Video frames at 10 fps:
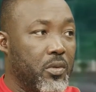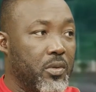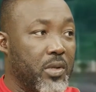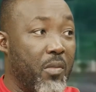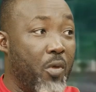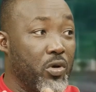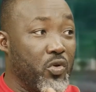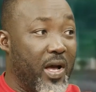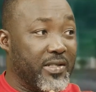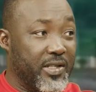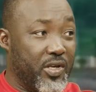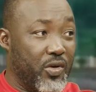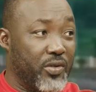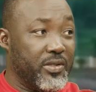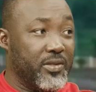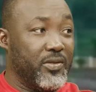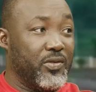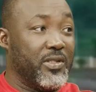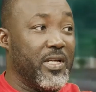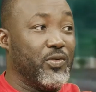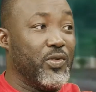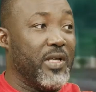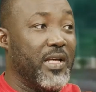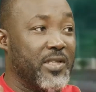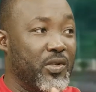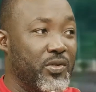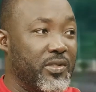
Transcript: The more you are secured, you tend to get jealous.